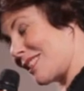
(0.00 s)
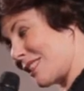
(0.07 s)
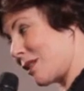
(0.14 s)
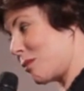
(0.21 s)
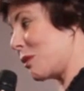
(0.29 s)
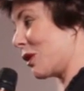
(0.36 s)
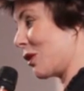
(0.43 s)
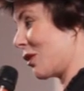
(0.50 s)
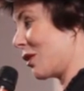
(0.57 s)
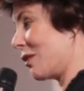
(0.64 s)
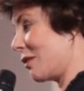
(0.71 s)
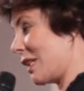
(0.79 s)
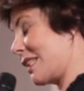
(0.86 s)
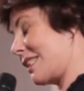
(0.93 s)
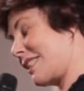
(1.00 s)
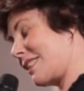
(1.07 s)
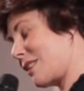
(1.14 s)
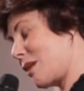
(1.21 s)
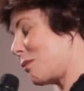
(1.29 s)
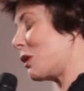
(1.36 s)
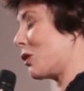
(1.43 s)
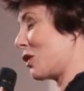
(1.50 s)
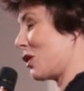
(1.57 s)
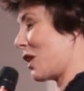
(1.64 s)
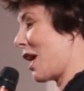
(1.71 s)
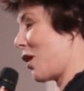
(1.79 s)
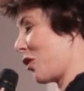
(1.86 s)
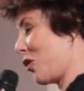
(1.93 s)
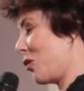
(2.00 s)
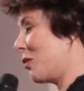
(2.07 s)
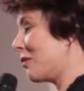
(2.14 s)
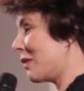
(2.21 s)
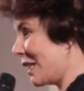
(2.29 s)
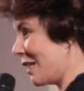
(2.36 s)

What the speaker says: similar. It's similar to how you,